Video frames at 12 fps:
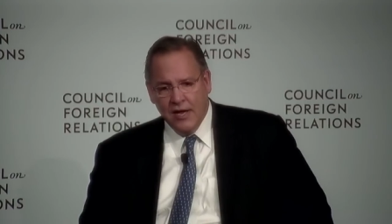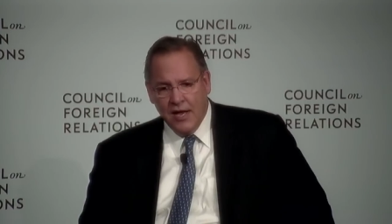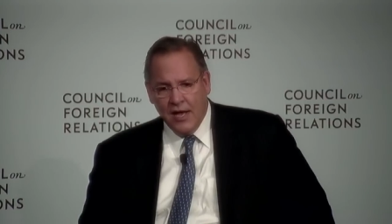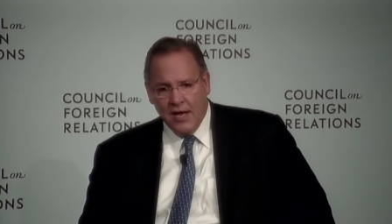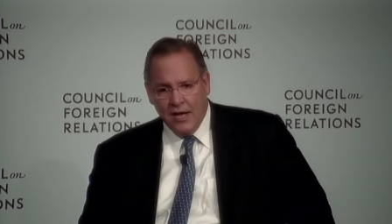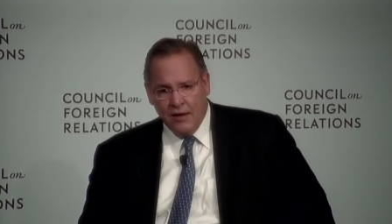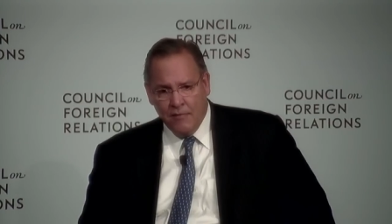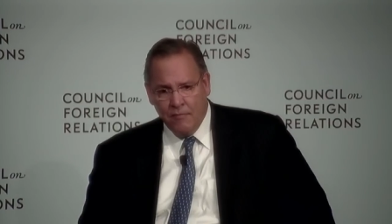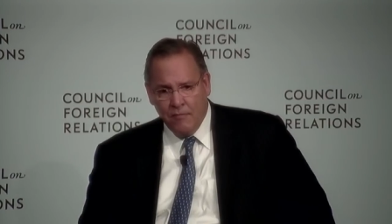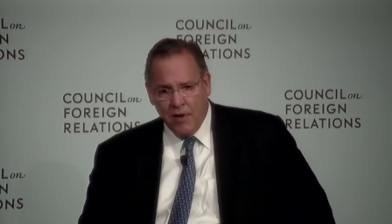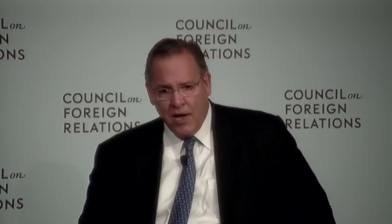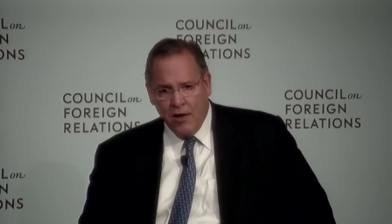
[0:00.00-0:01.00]
Um,
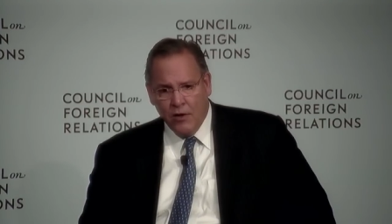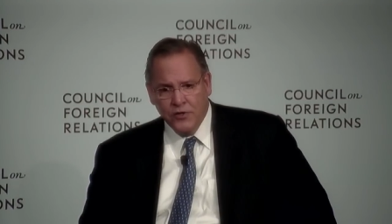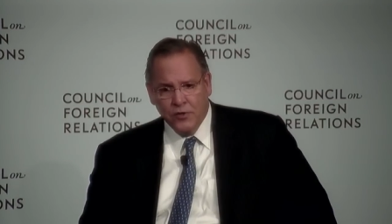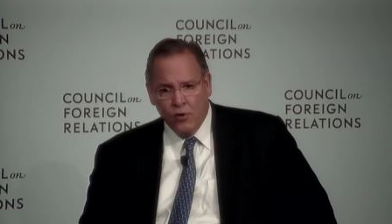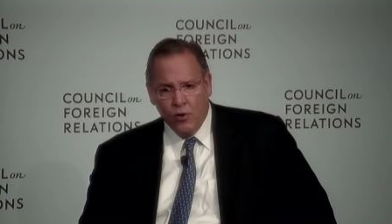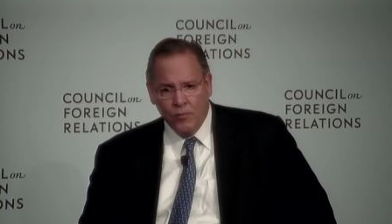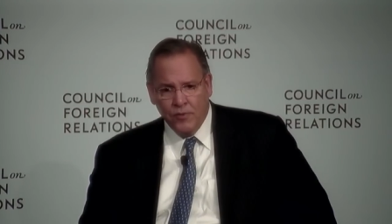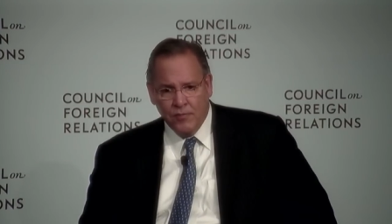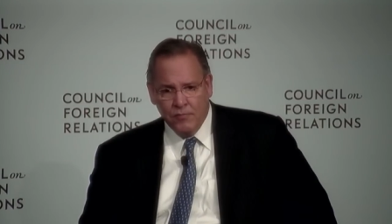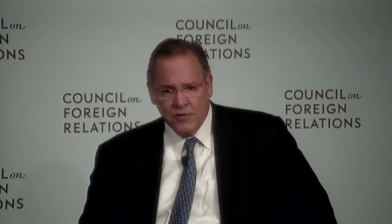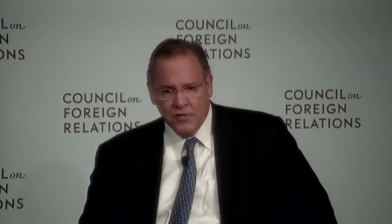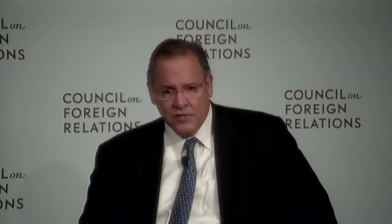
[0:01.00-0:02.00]
I also hope that
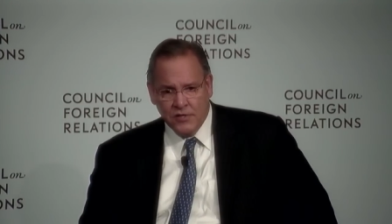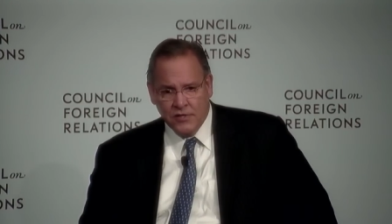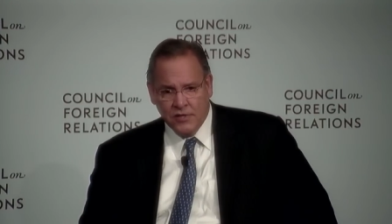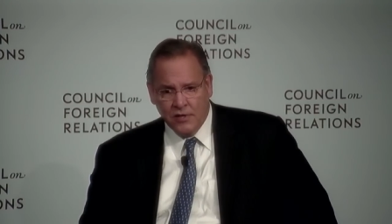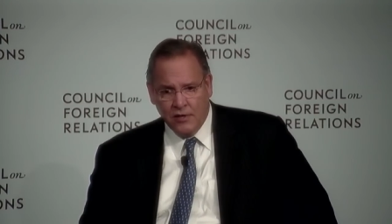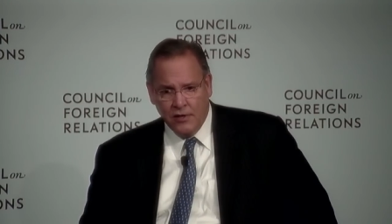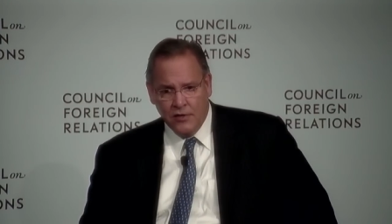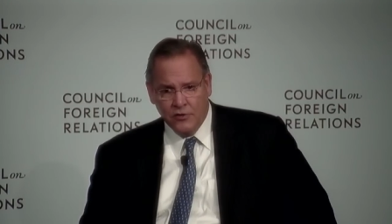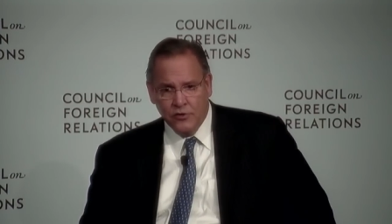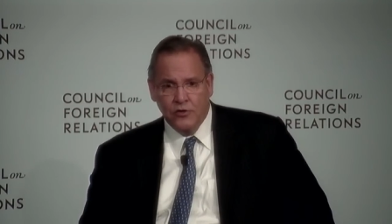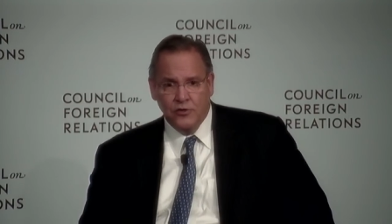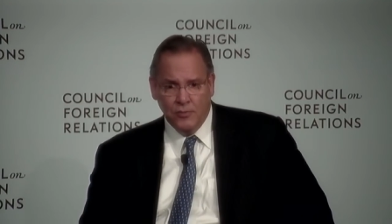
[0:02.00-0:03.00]
Missus Clinton,
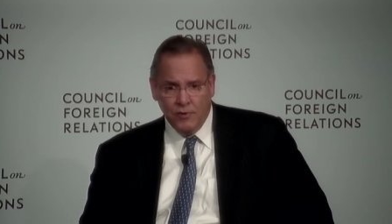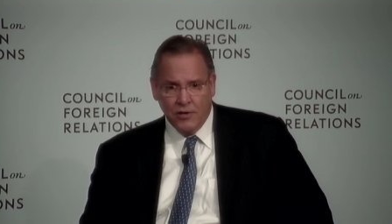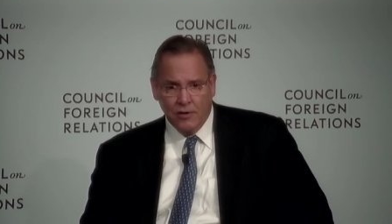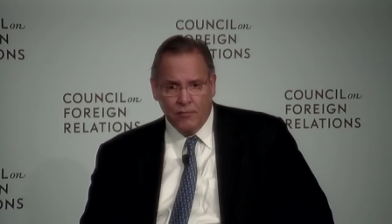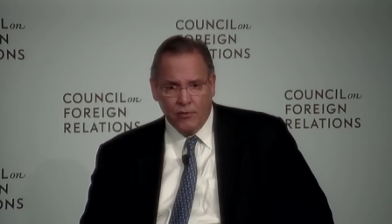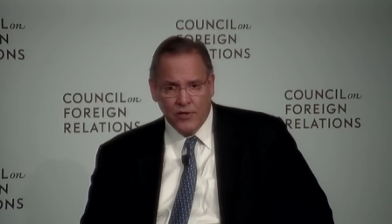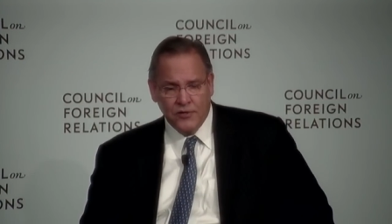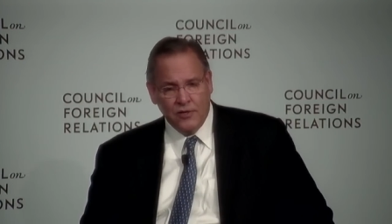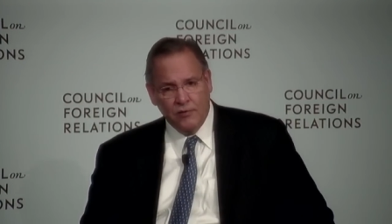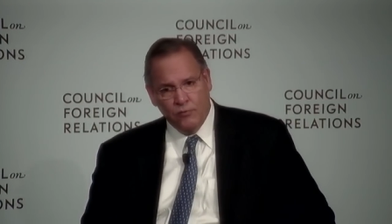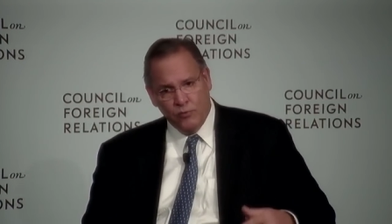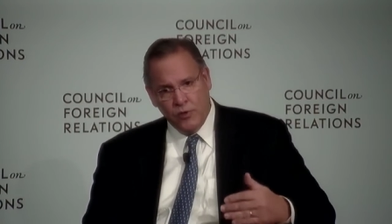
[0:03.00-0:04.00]
should she become
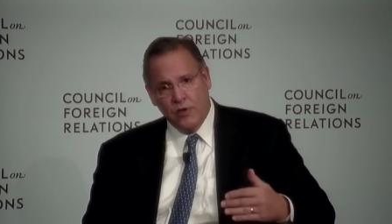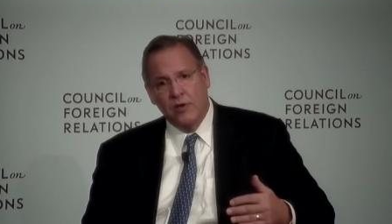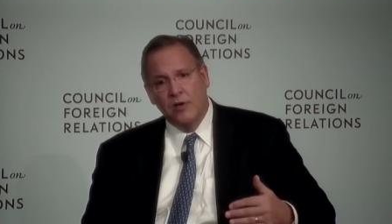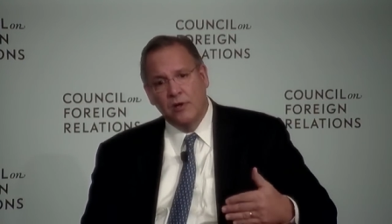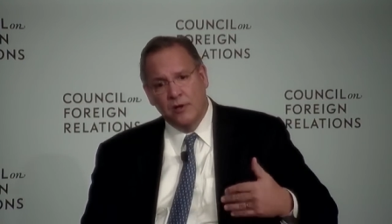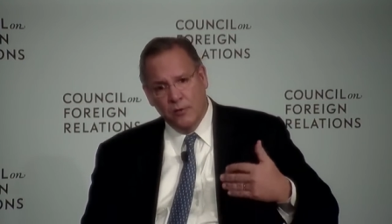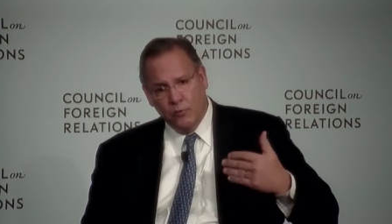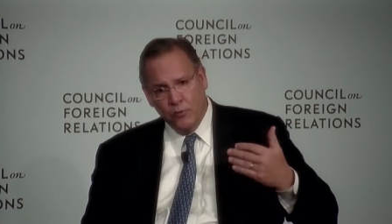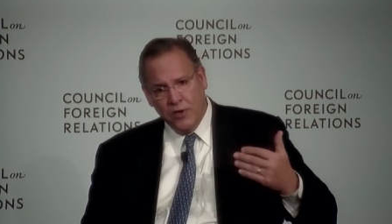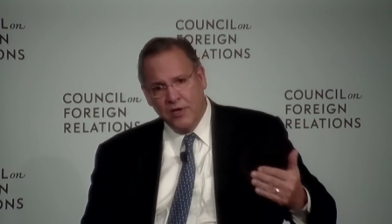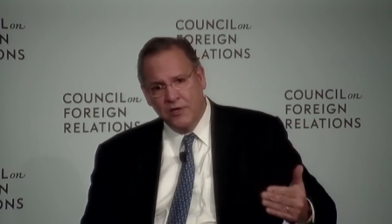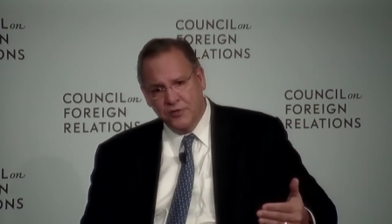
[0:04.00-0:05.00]
president, would
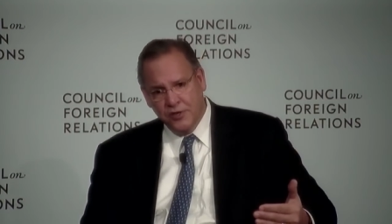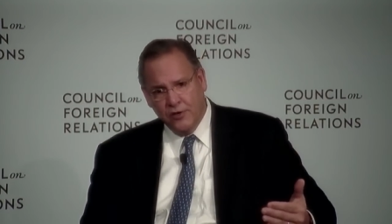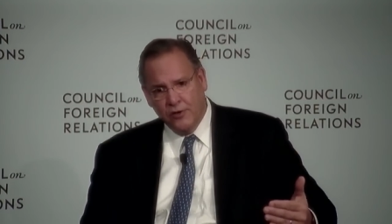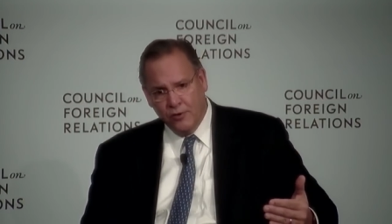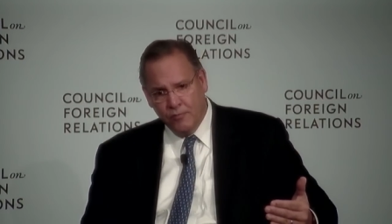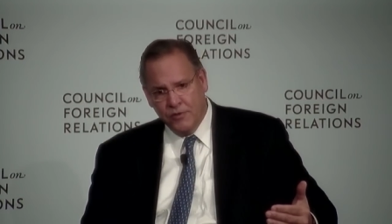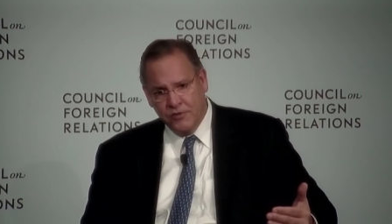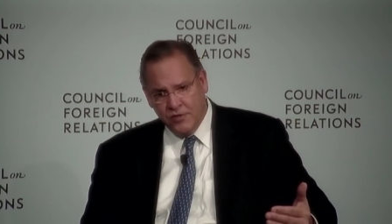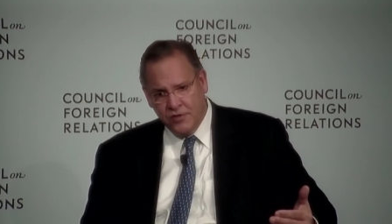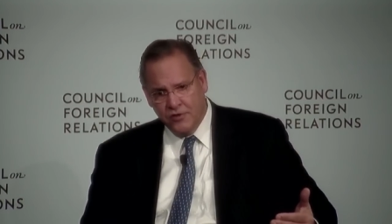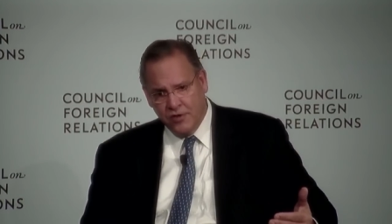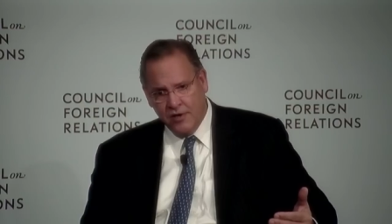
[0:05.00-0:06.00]
reconsider her
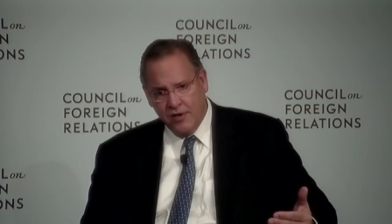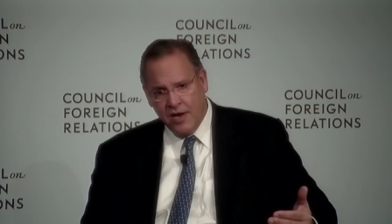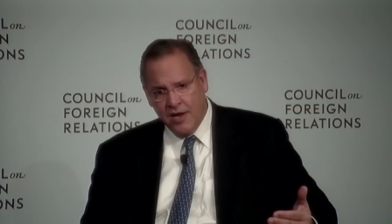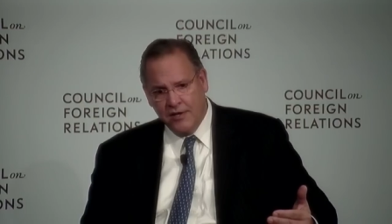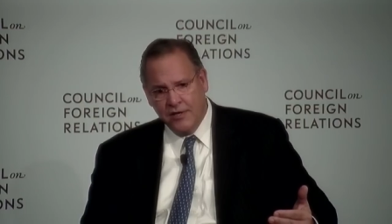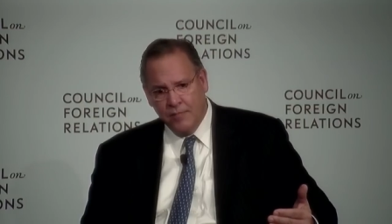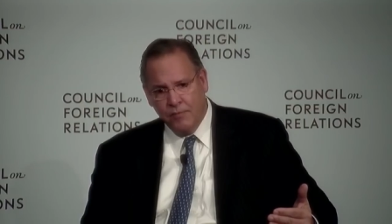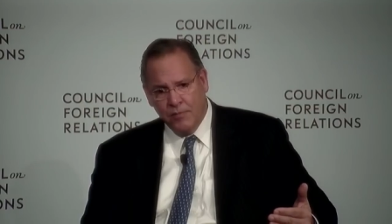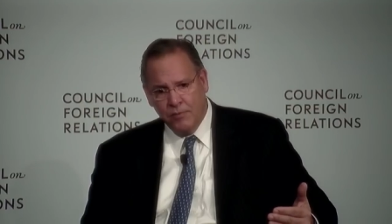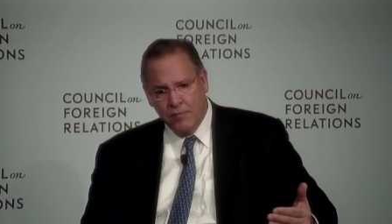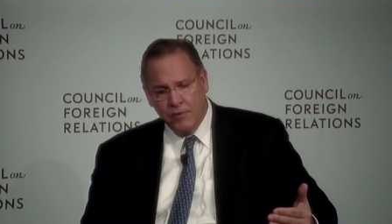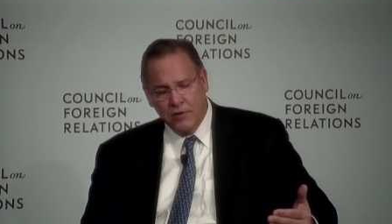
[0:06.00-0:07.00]
position on T P
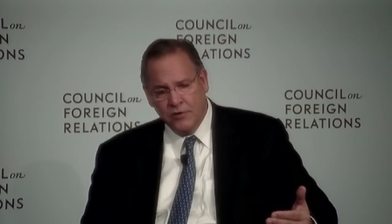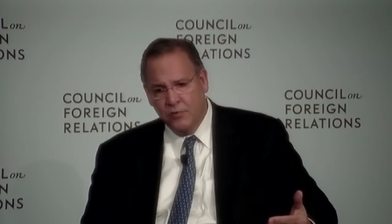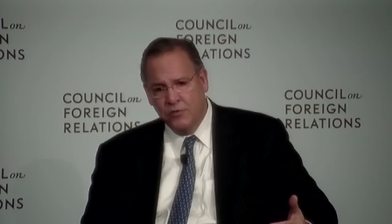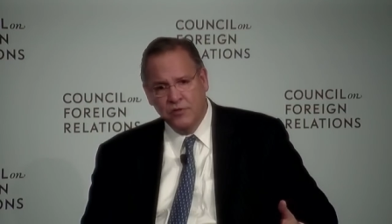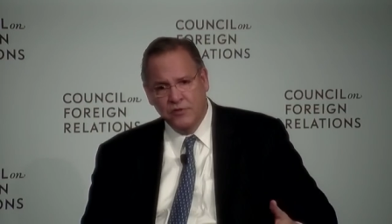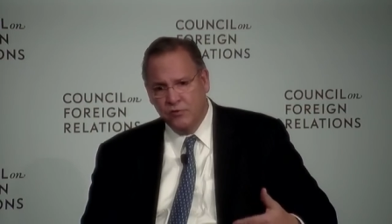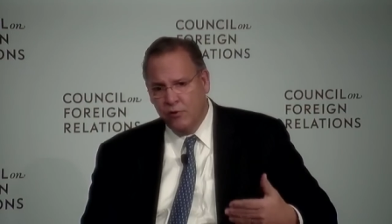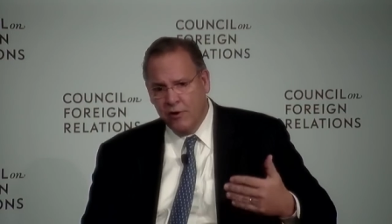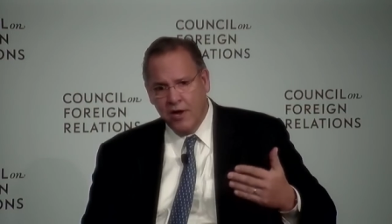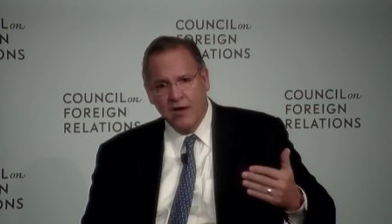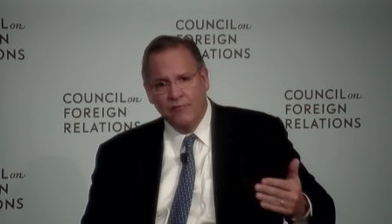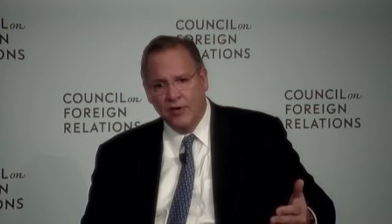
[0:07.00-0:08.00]
P, because she was a strong
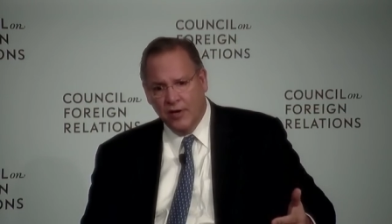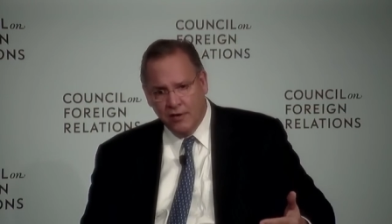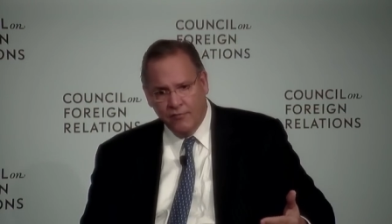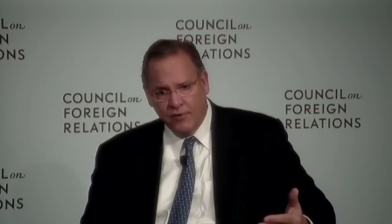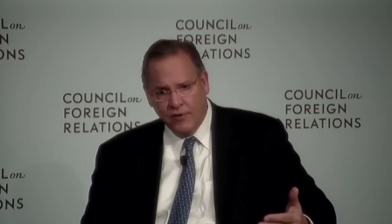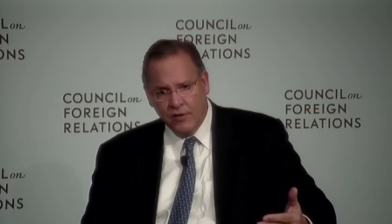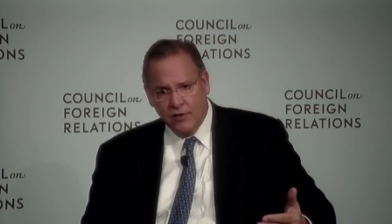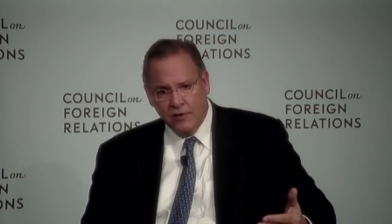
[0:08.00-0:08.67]
advocate of, the,